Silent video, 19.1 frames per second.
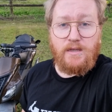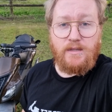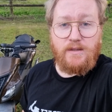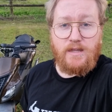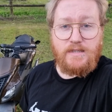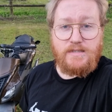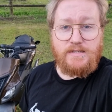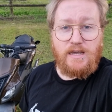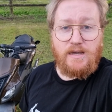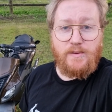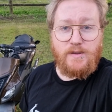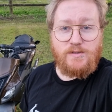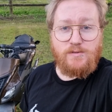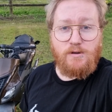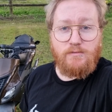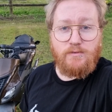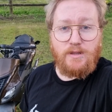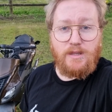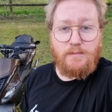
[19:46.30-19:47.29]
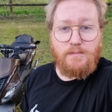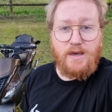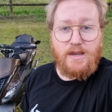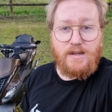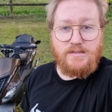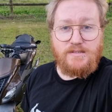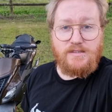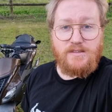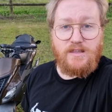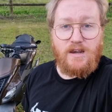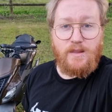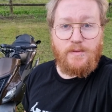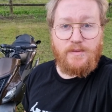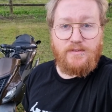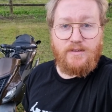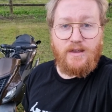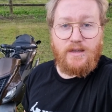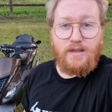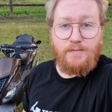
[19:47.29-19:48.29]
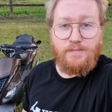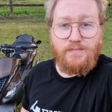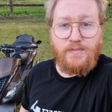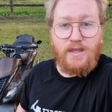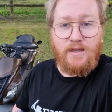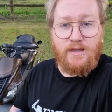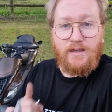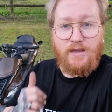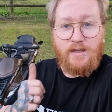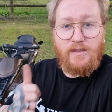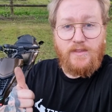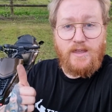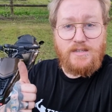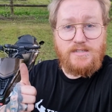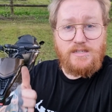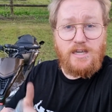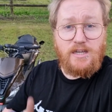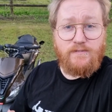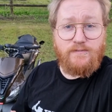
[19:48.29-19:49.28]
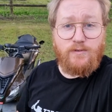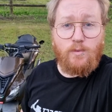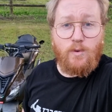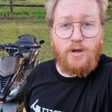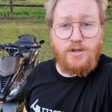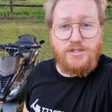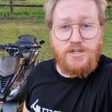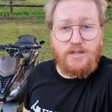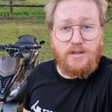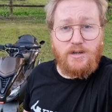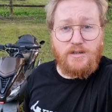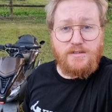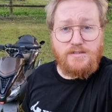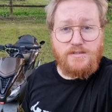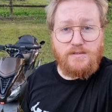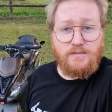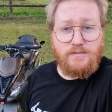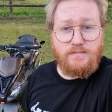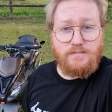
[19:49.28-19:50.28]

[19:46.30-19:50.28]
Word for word: that's, uh, that's what really matters at the end of the day. Thanks again for watching, guys.